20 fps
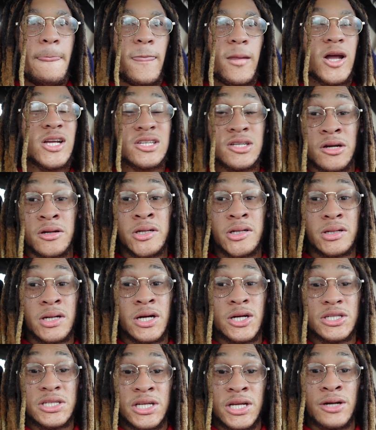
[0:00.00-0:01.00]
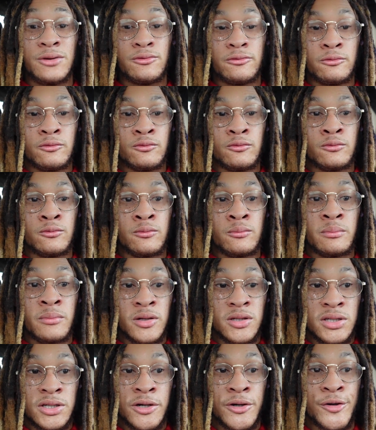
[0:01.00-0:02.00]
I stuttered there. Seat
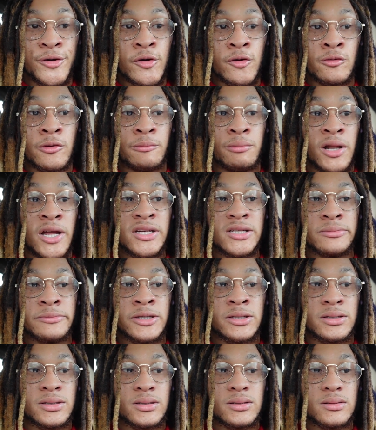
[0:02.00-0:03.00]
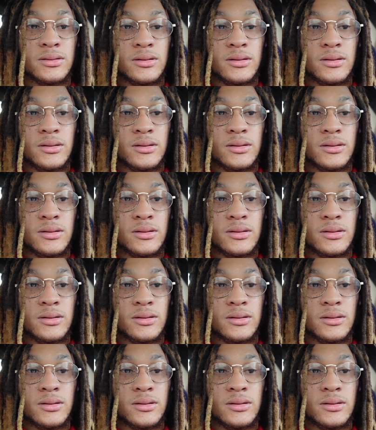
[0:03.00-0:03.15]
material replacements.